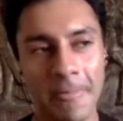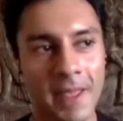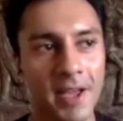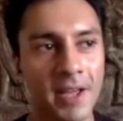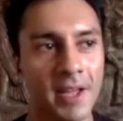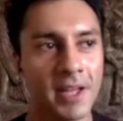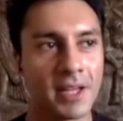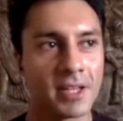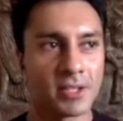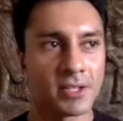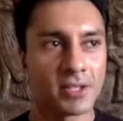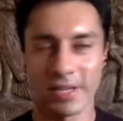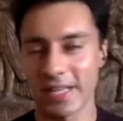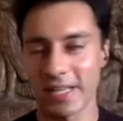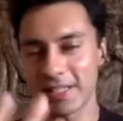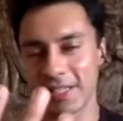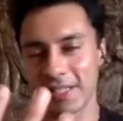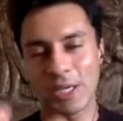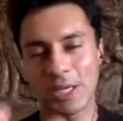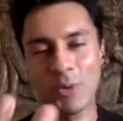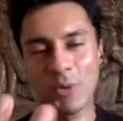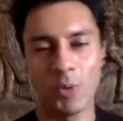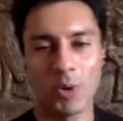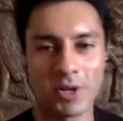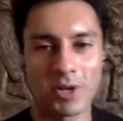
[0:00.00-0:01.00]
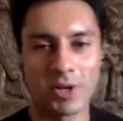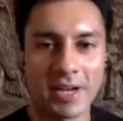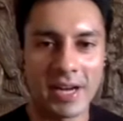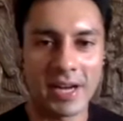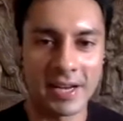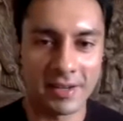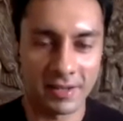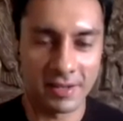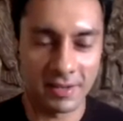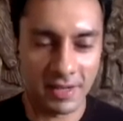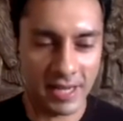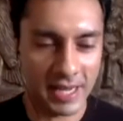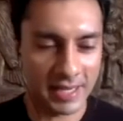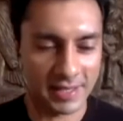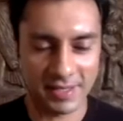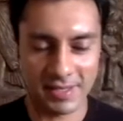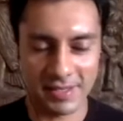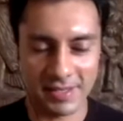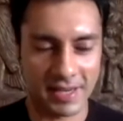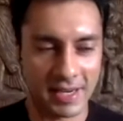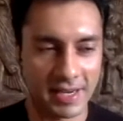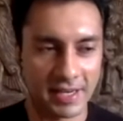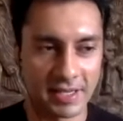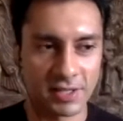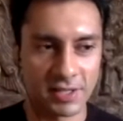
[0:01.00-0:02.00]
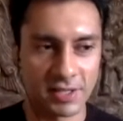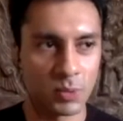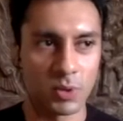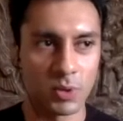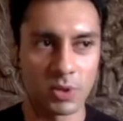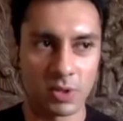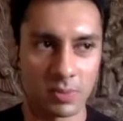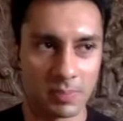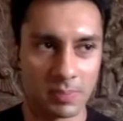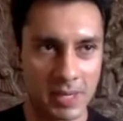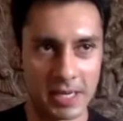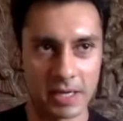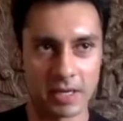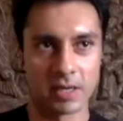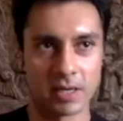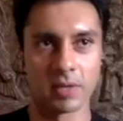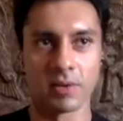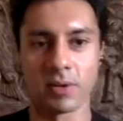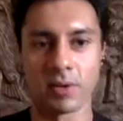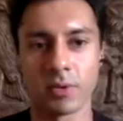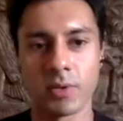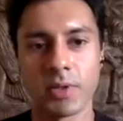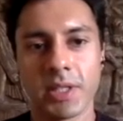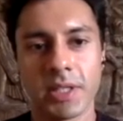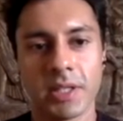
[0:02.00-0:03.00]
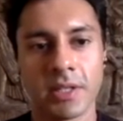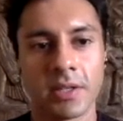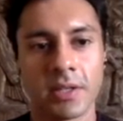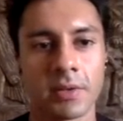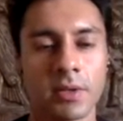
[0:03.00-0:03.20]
So let's say you want to uh, exercise, you want to make it a routine.